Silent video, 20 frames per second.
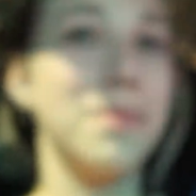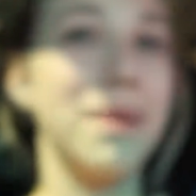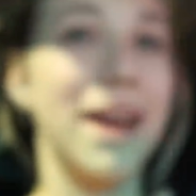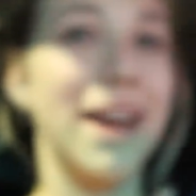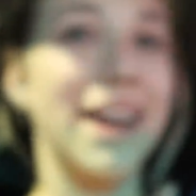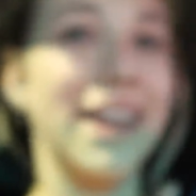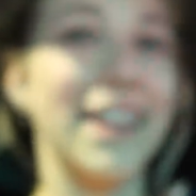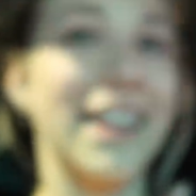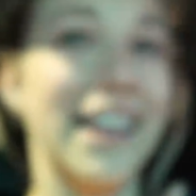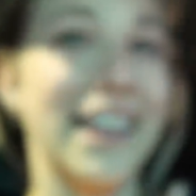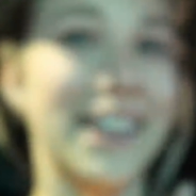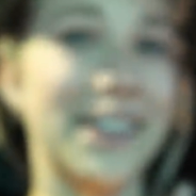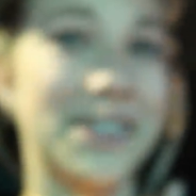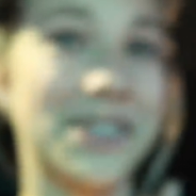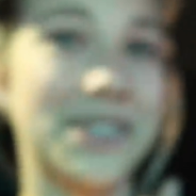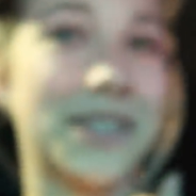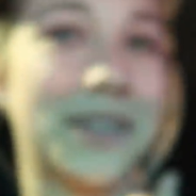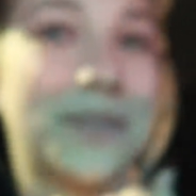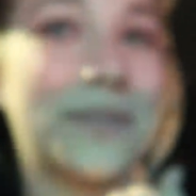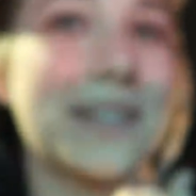bad, like they're
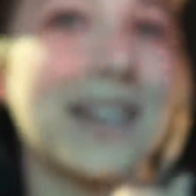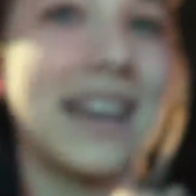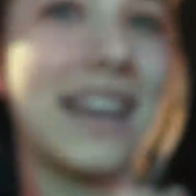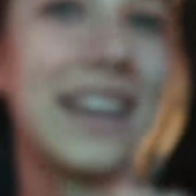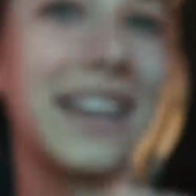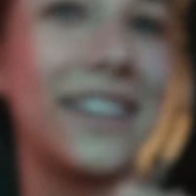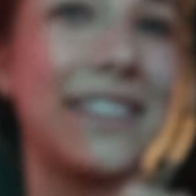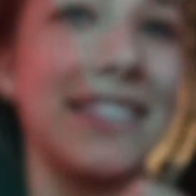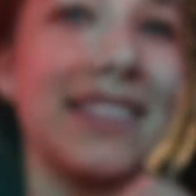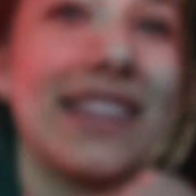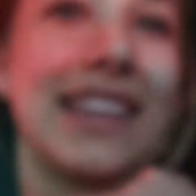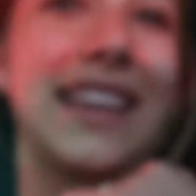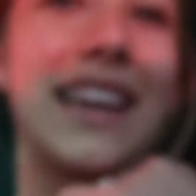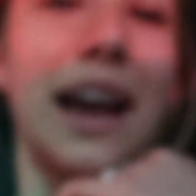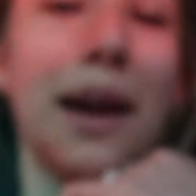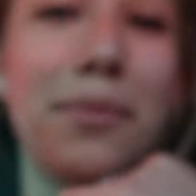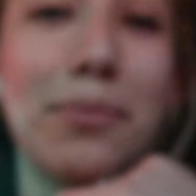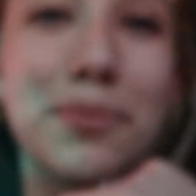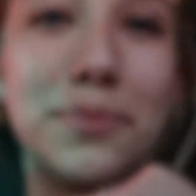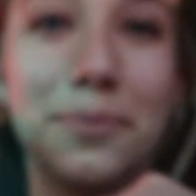so tight, and I was like,
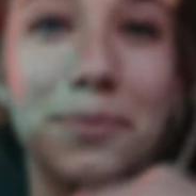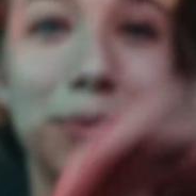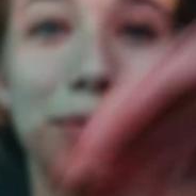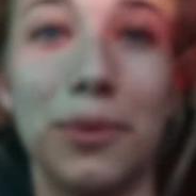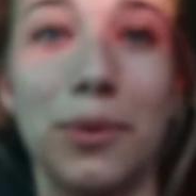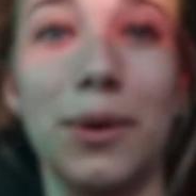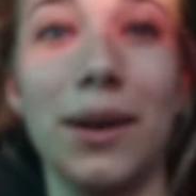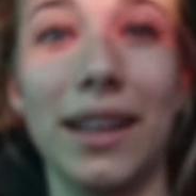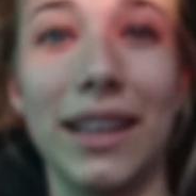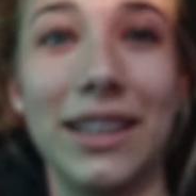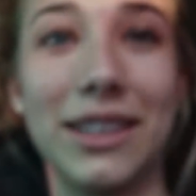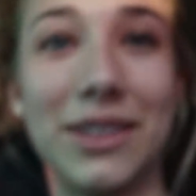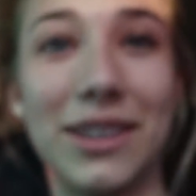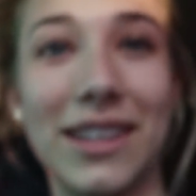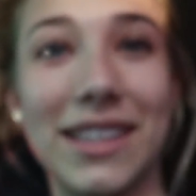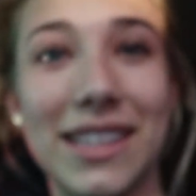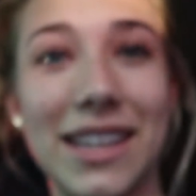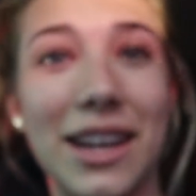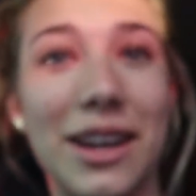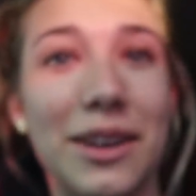yeah, I'm really
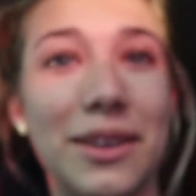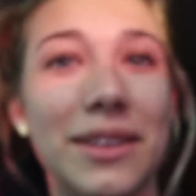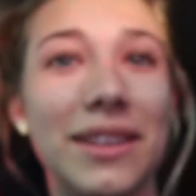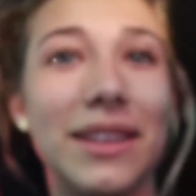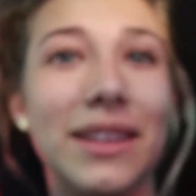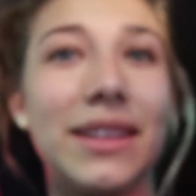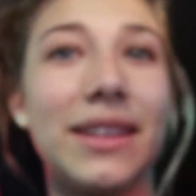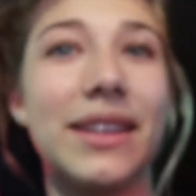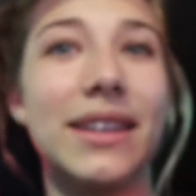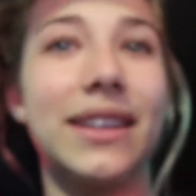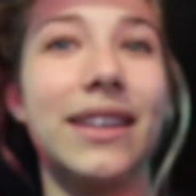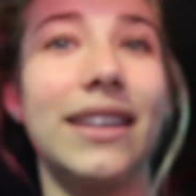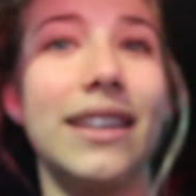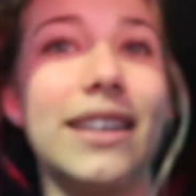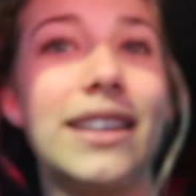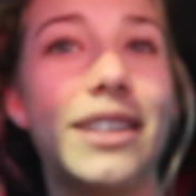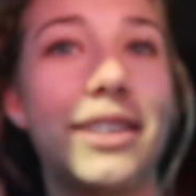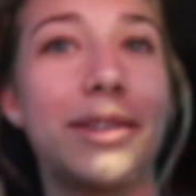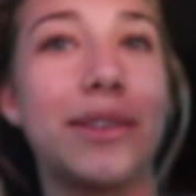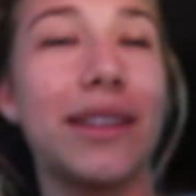stressed out.
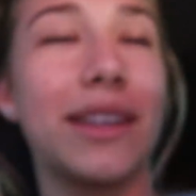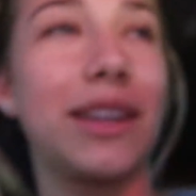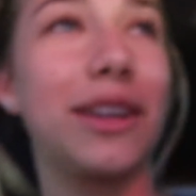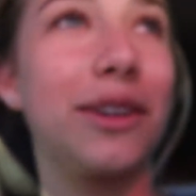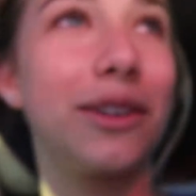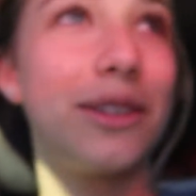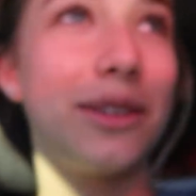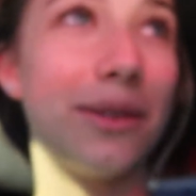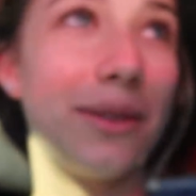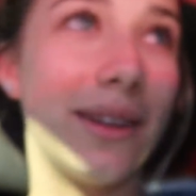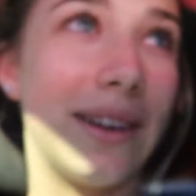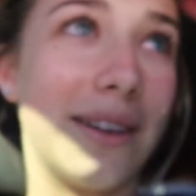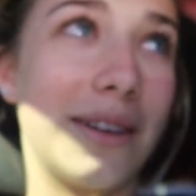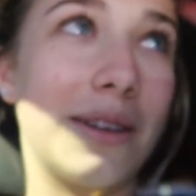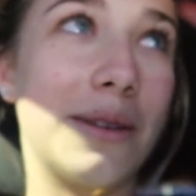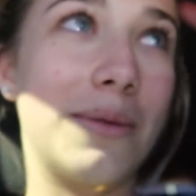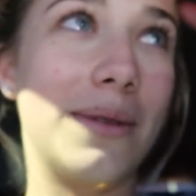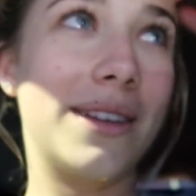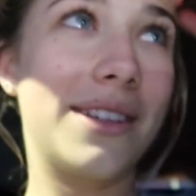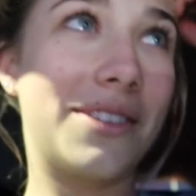She was like, you're too young
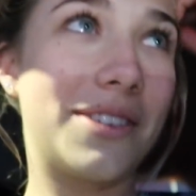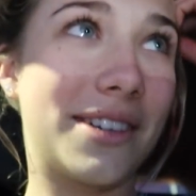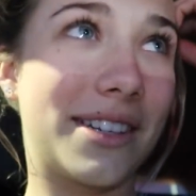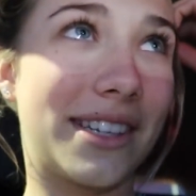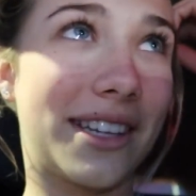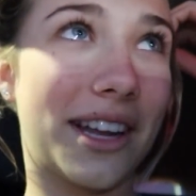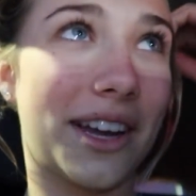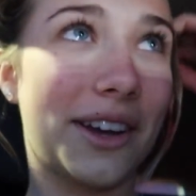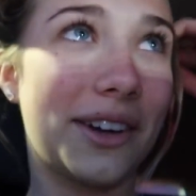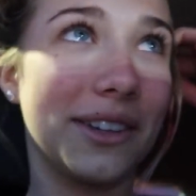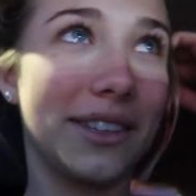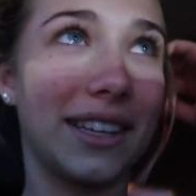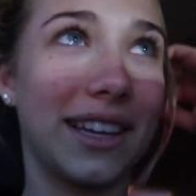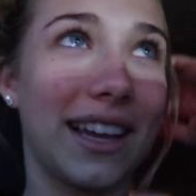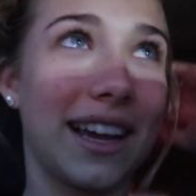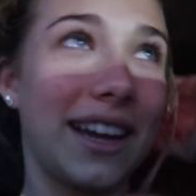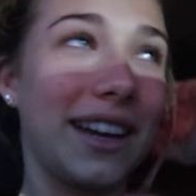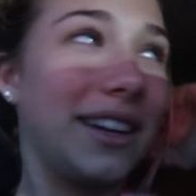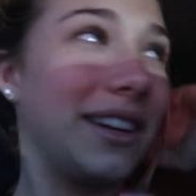to be stressed out. I was like, I